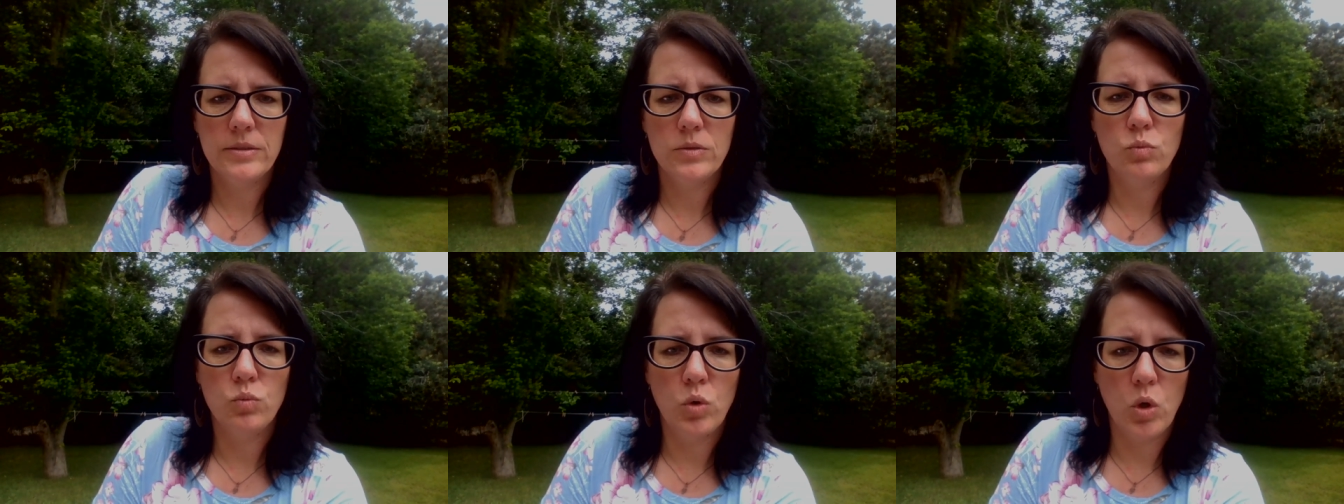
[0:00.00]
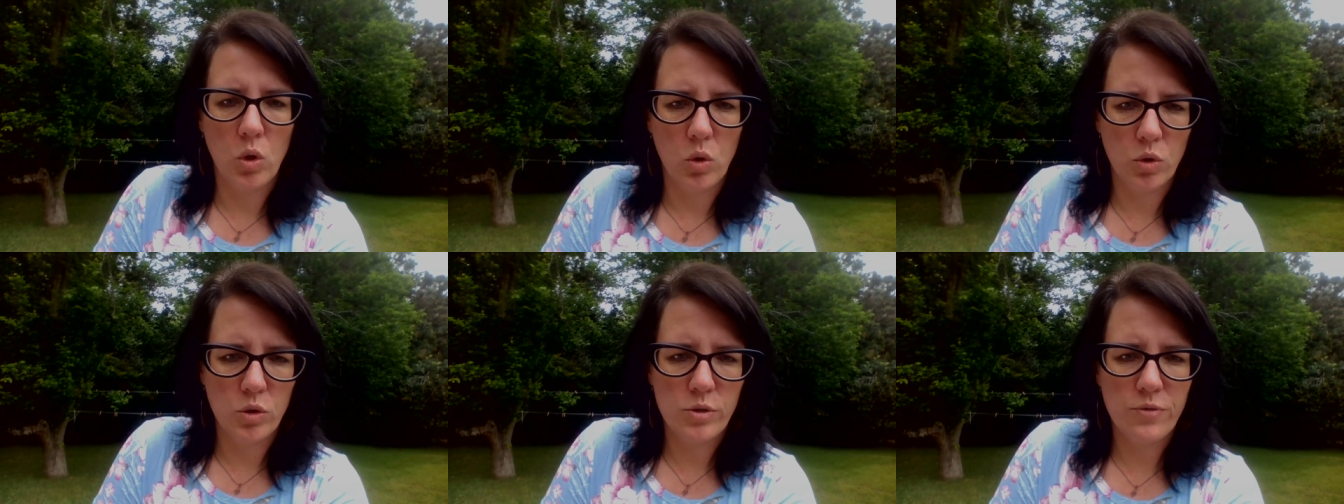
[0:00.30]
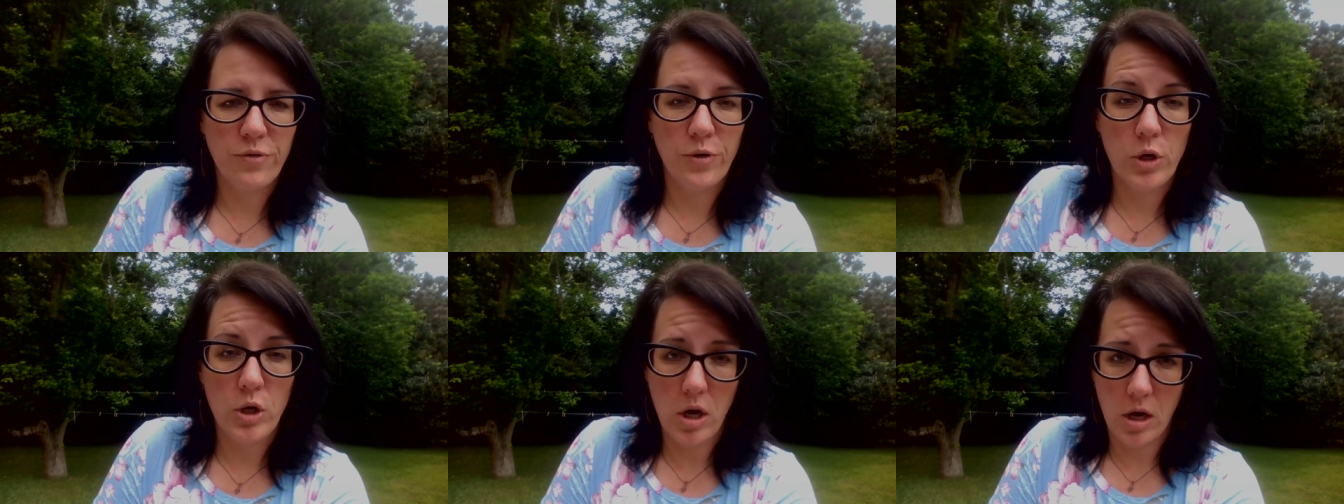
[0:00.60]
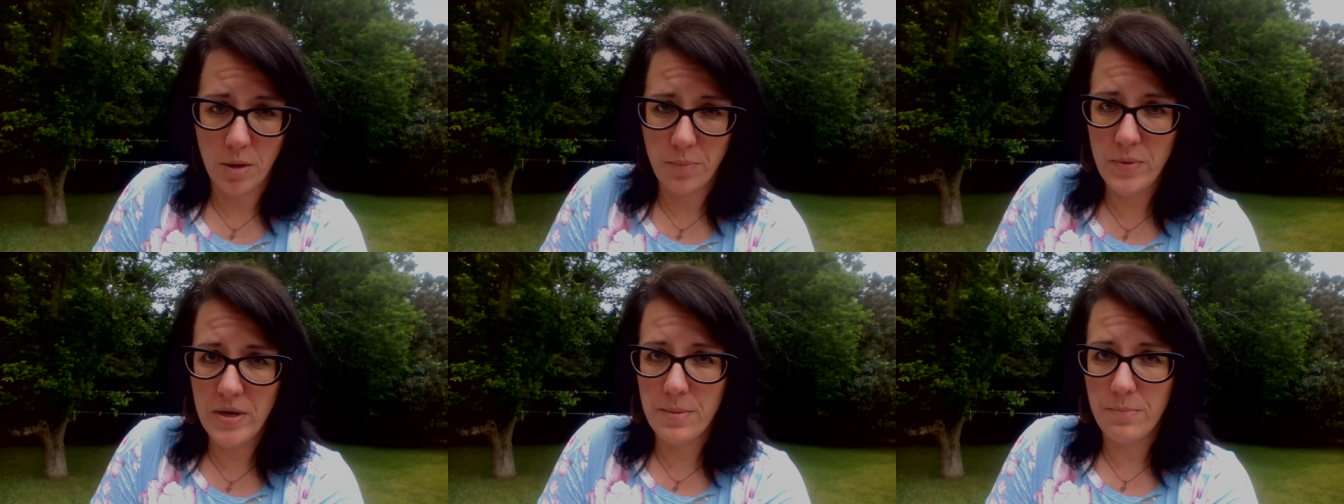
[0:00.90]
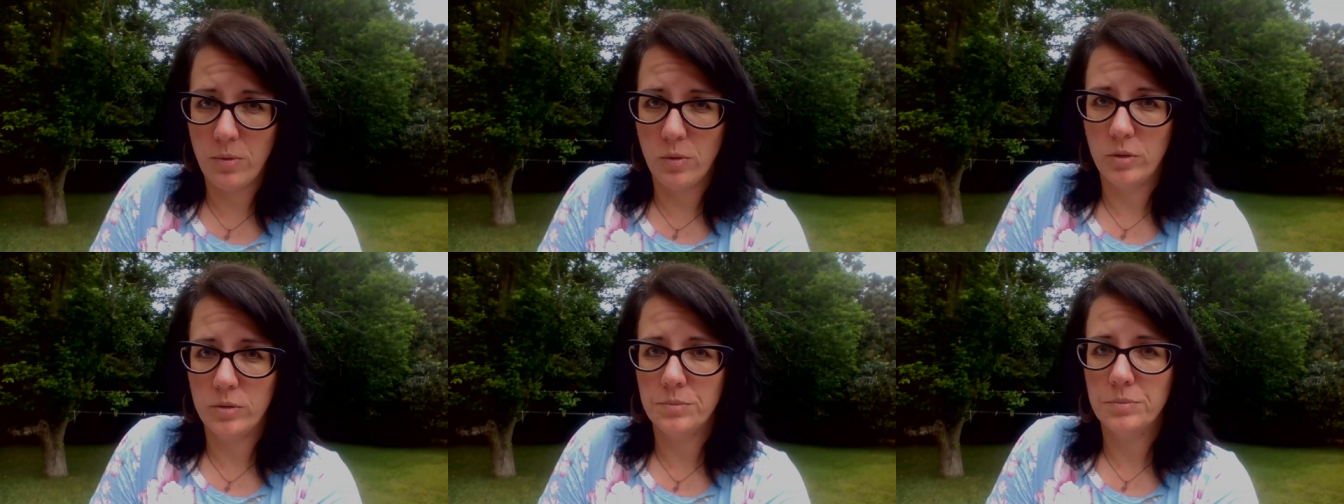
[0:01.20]
roles for young
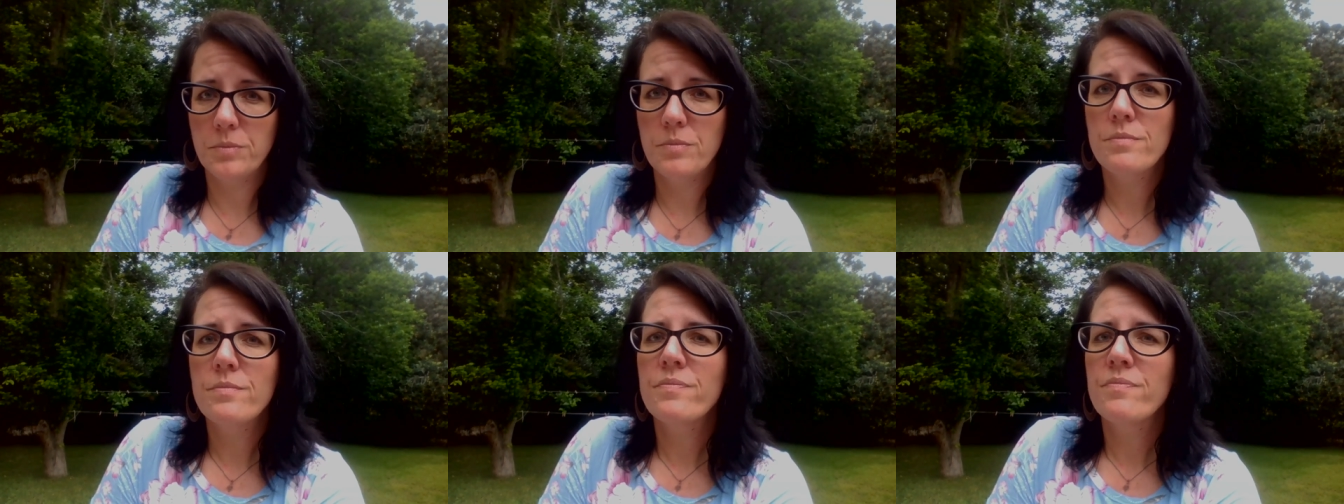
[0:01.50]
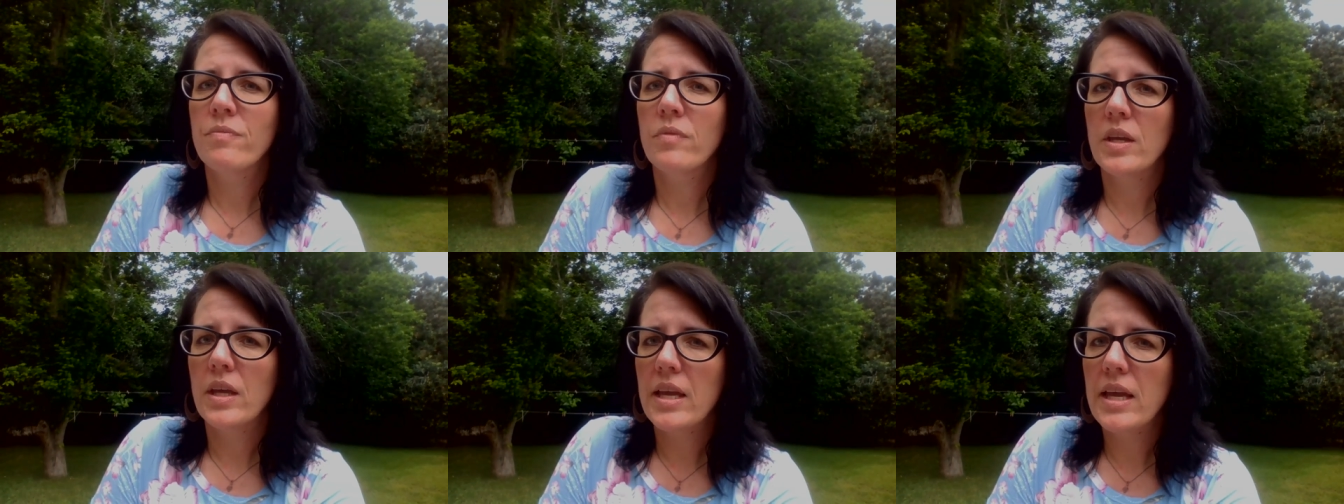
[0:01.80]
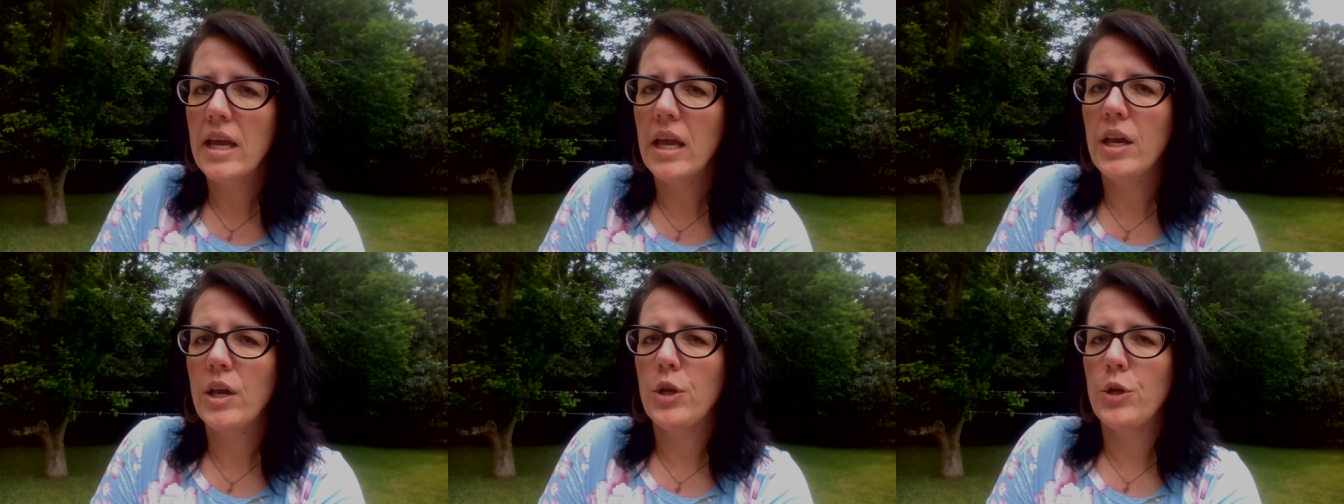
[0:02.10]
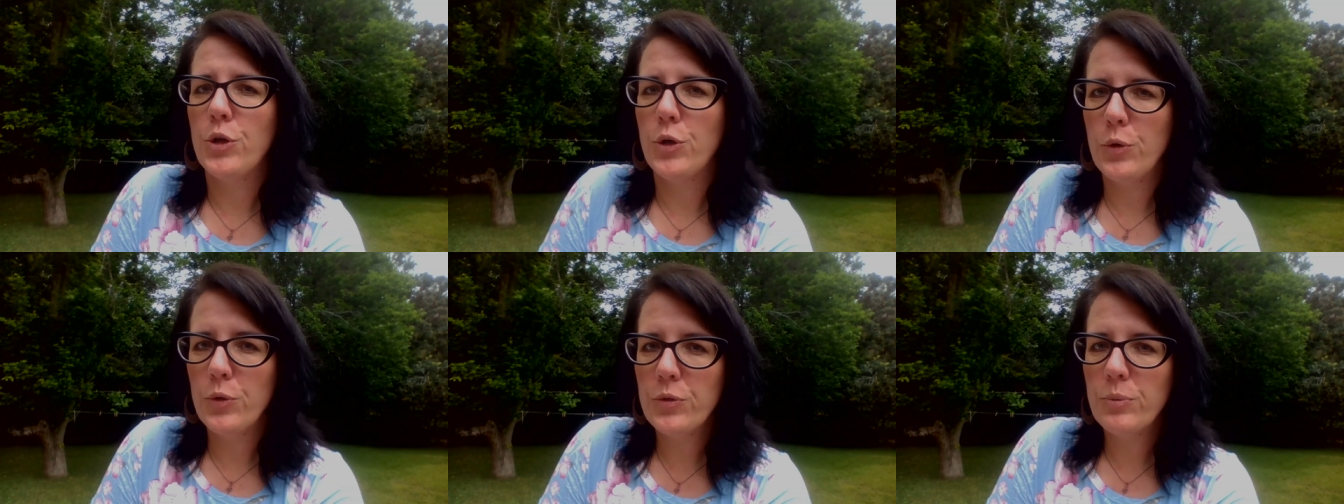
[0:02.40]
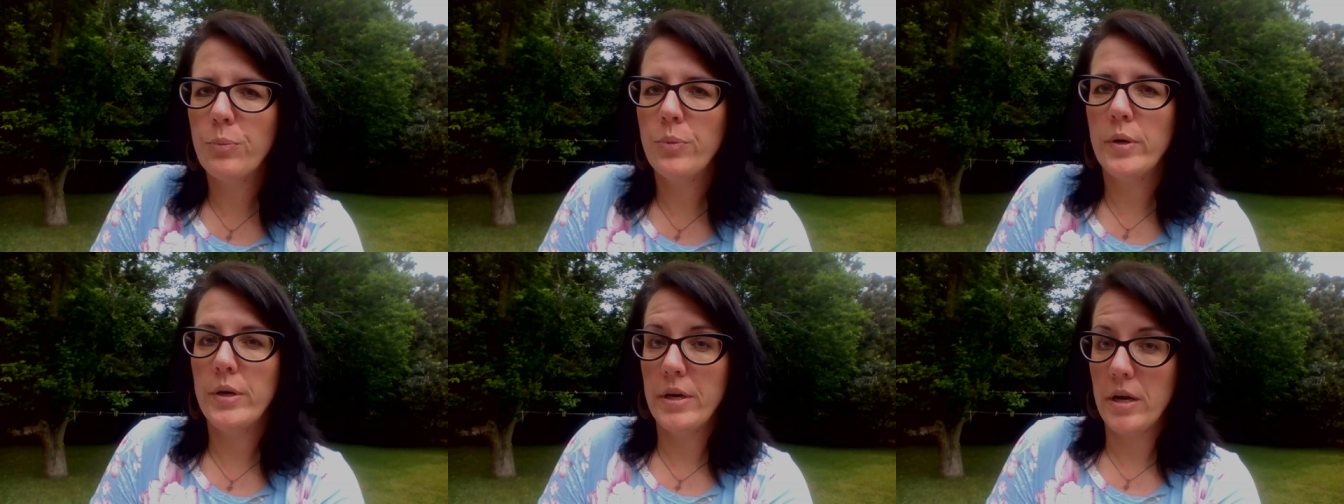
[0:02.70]
people in youth
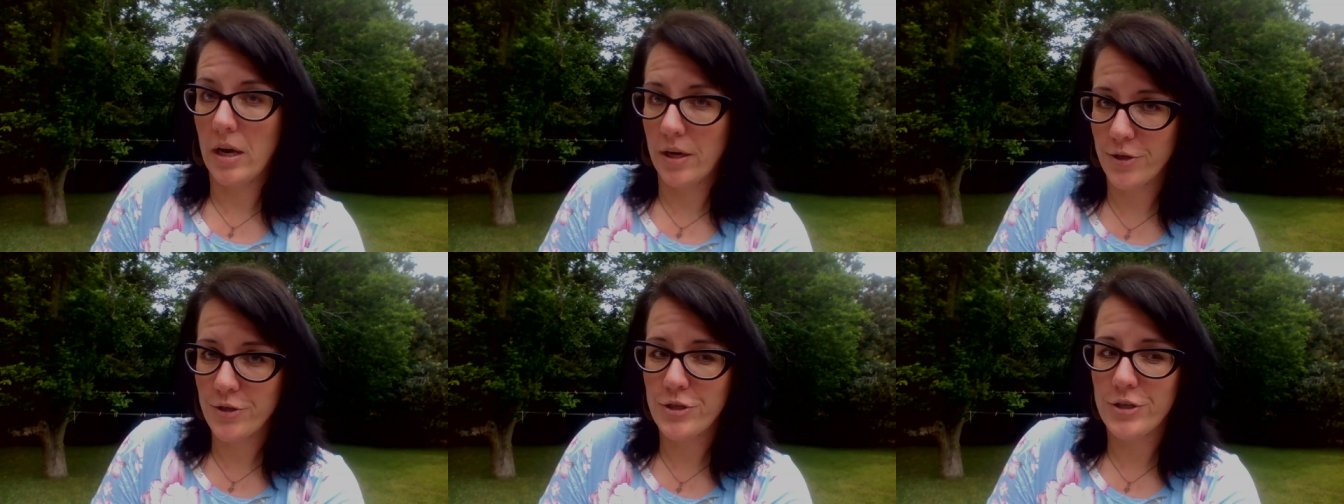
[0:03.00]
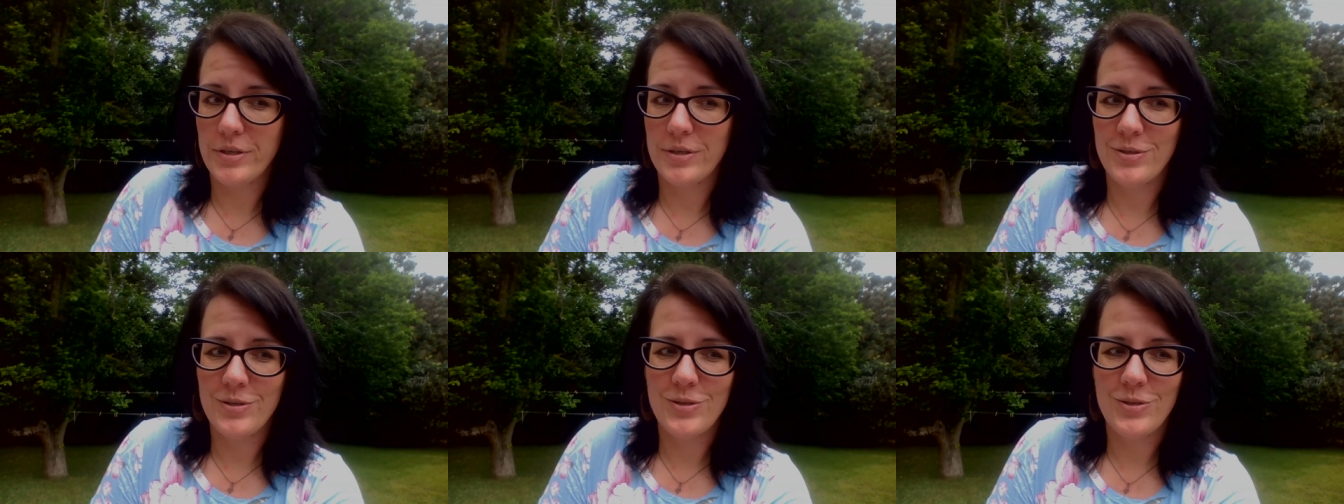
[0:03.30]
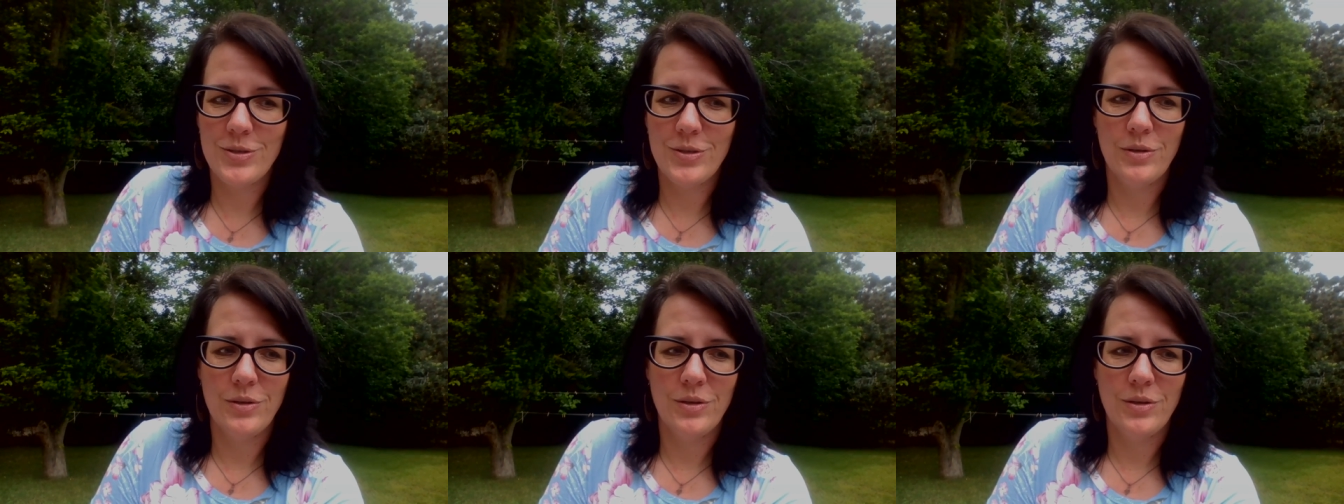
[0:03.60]
productions